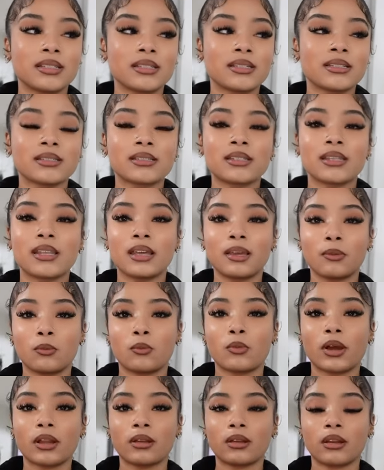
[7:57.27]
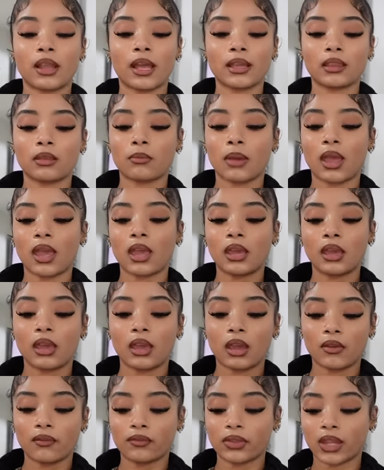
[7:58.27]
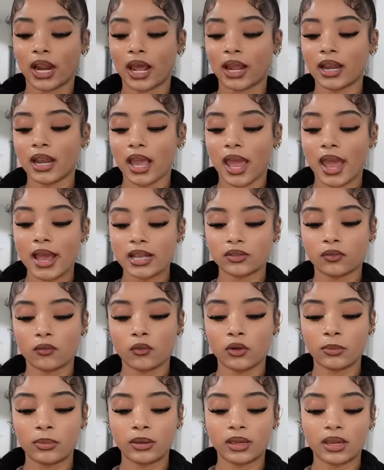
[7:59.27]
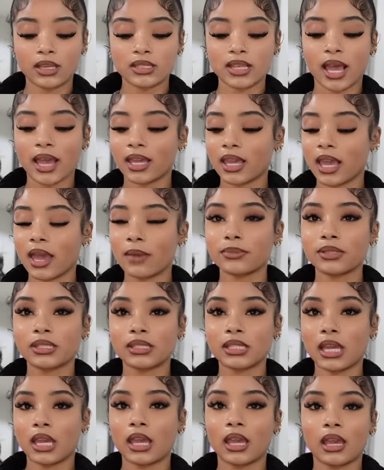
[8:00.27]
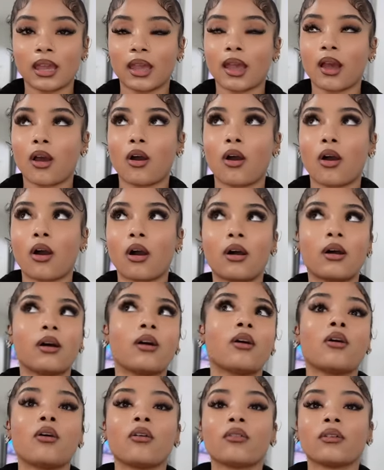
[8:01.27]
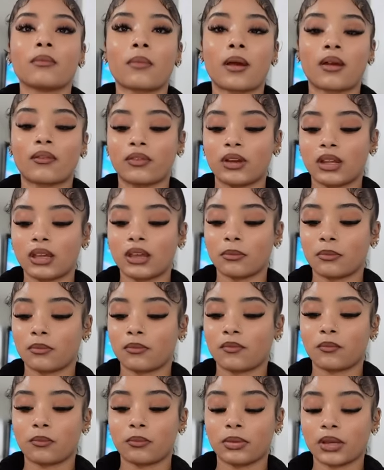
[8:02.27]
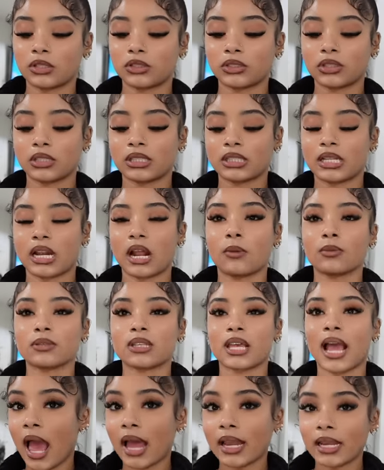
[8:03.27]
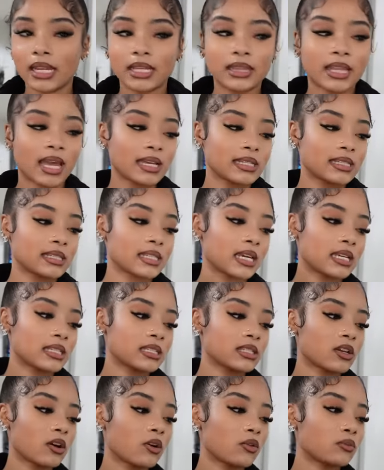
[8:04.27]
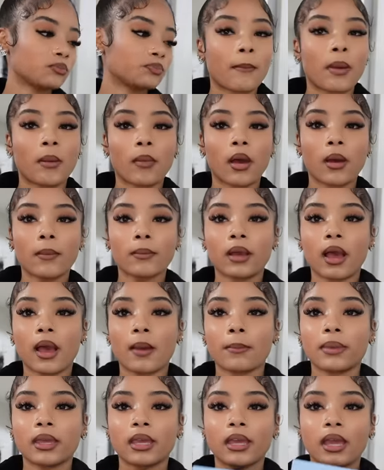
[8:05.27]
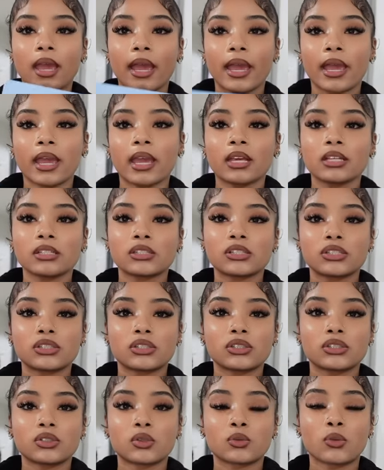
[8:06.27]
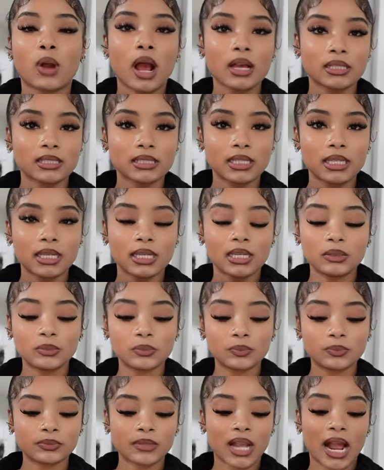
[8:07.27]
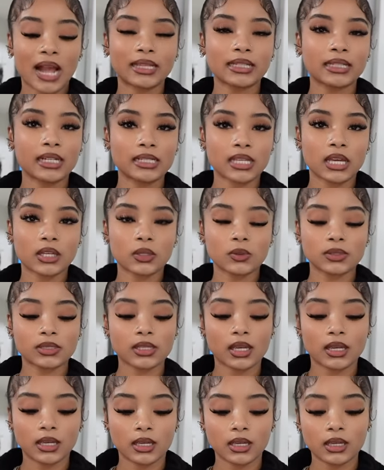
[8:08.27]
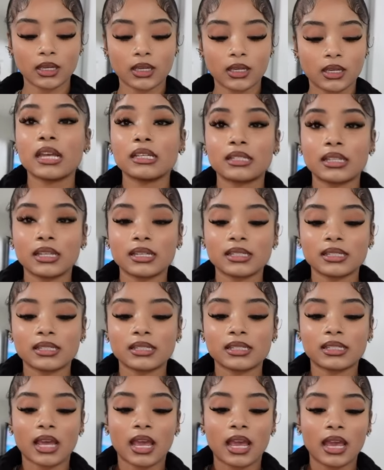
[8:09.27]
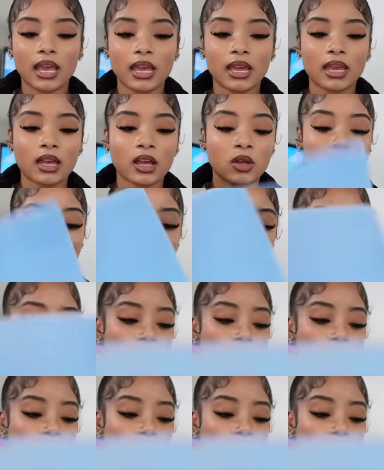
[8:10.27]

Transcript: is the one like main gift that I did ask for because I kept seeing it all over my freaking Pinterest and I was like, I need that set. So my mom got me a Swarovski. I think that's how you say it. It's this set. It comes